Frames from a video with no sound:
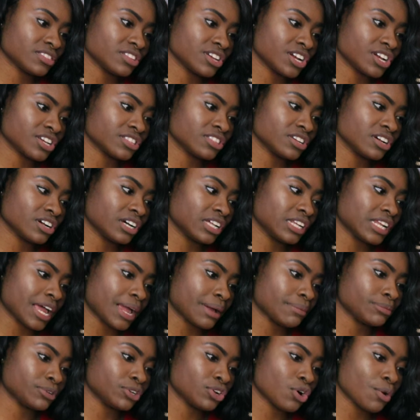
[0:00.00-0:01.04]
They're the
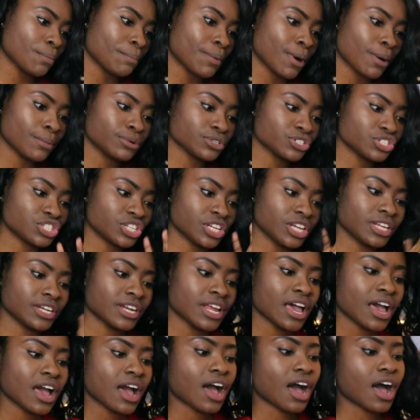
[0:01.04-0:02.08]
Glam Glow Bubble Sheet
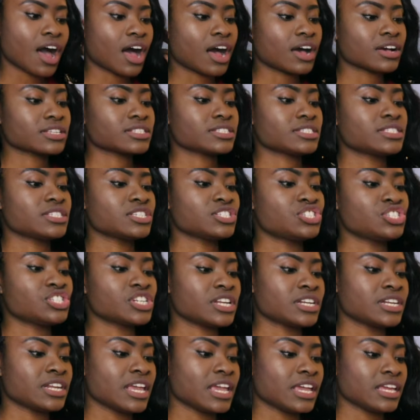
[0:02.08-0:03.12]

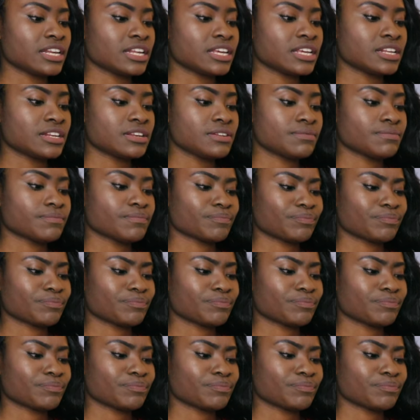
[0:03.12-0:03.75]
Oxygenating